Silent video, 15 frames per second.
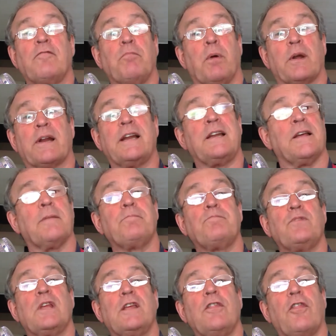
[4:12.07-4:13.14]
buried
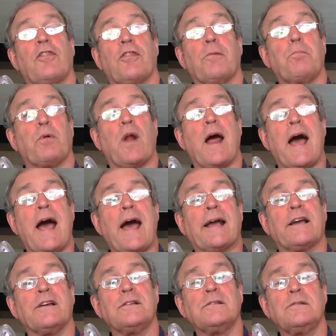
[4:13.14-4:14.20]
him neath the
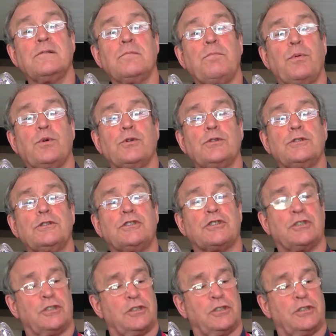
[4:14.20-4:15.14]
bracken bush